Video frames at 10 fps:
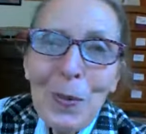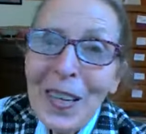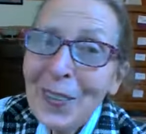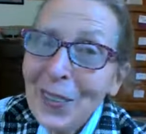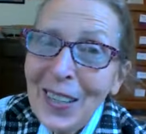
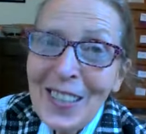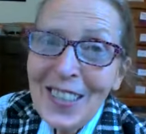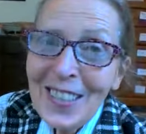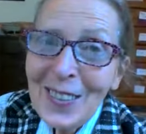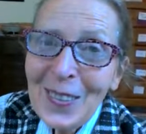
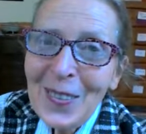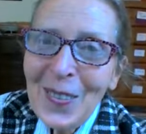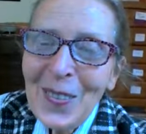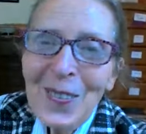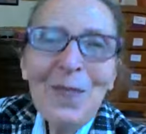migraines.
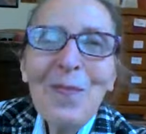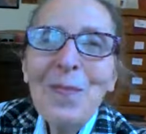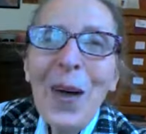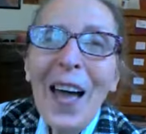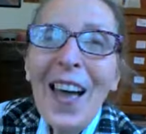
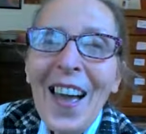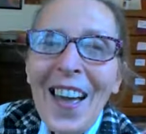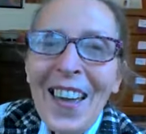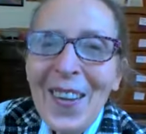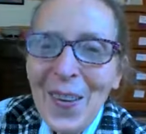
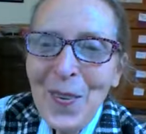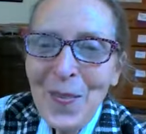Bye.